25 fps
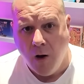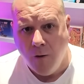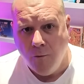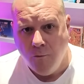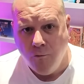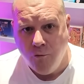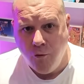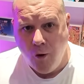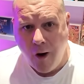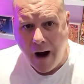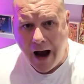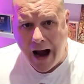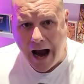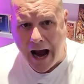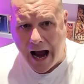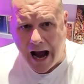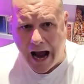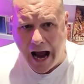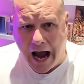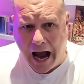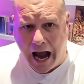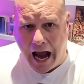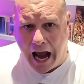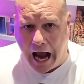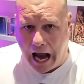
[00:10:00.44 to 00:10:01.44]

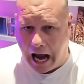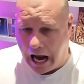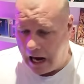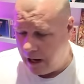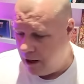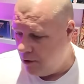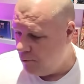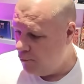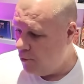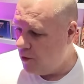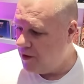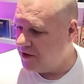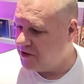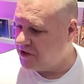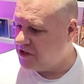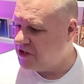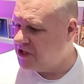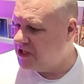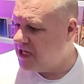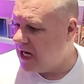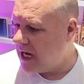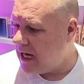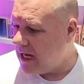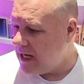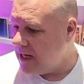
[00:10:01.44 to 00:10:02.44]
Wow! What a
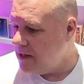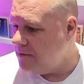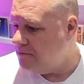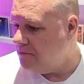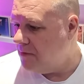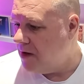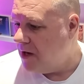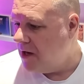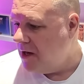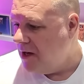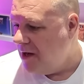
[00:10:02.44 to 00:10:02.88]
game!